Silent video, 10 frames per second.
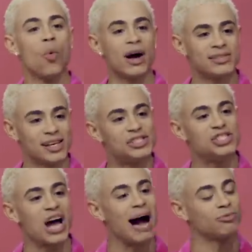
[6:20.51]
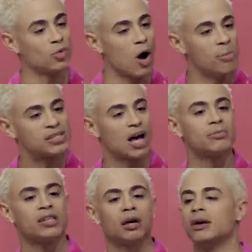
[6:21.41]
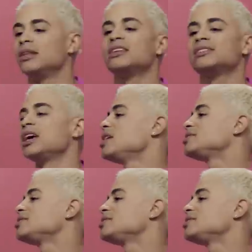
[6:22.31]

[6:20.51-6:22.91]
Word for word: So, what is his job? The Romans come to him and let's